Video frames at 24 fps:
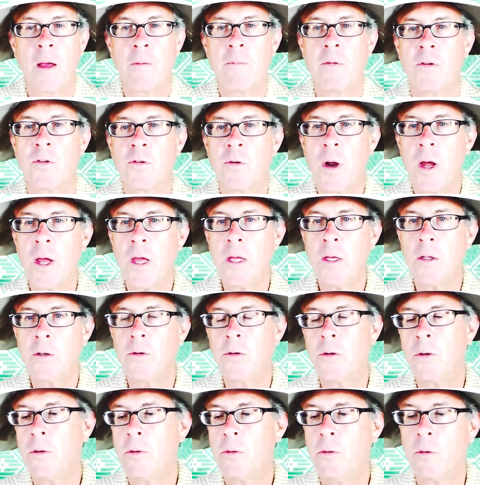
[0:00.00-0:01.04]
I've been
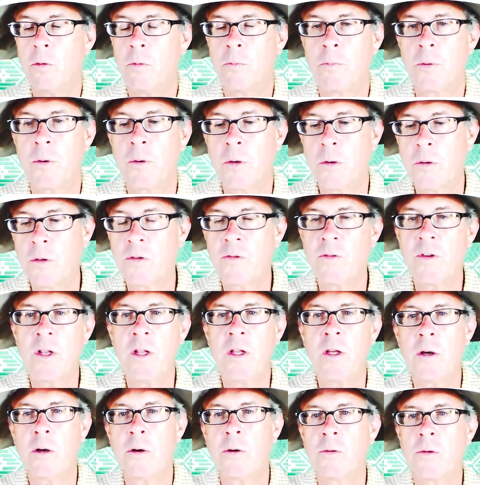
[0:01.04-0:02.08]
trying to produce
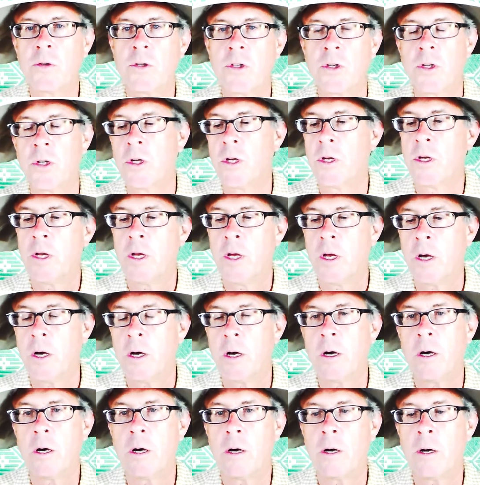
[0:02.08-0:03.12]
videos
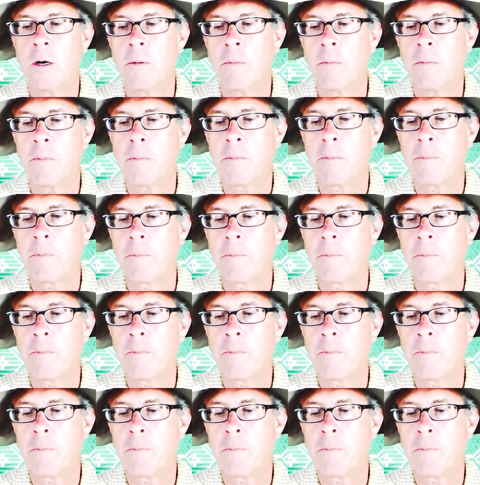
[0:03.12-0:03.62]
um,